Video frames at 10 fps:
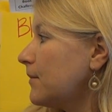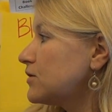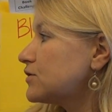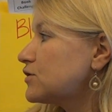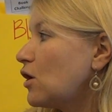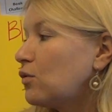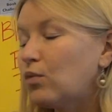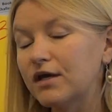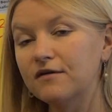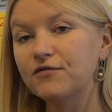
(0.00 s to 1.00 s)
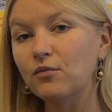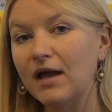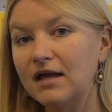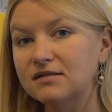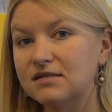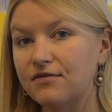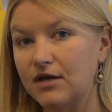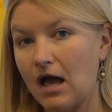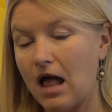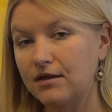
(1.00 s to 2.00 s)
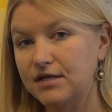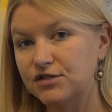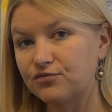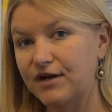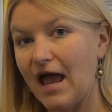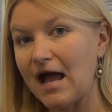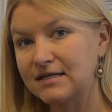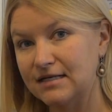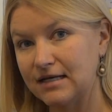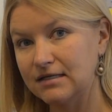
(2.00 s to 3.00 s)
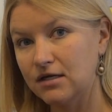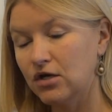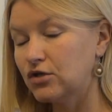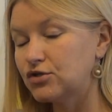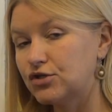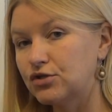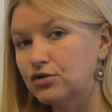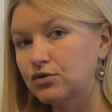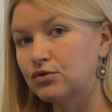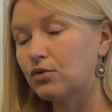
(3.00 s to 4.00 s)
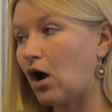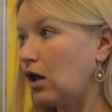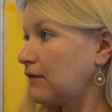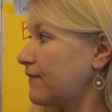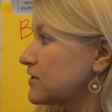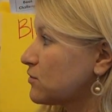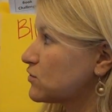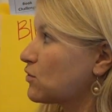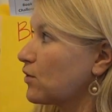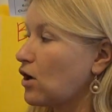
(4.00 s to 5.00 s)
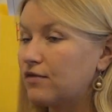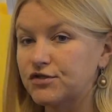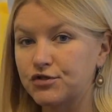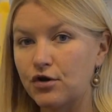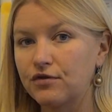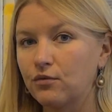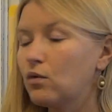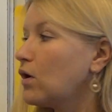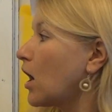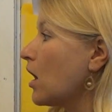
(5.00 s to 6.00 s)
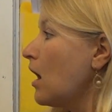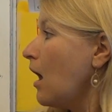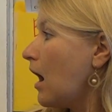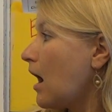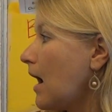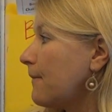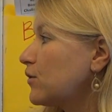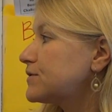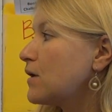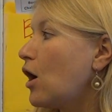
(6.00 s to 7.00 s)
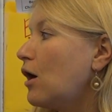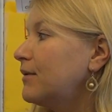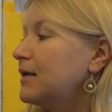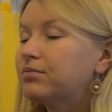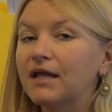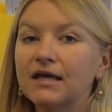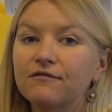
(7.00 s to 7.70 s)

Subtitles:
So one of the ways that the colonists reacted to all of this was going on at the start of the war was the Albany Plan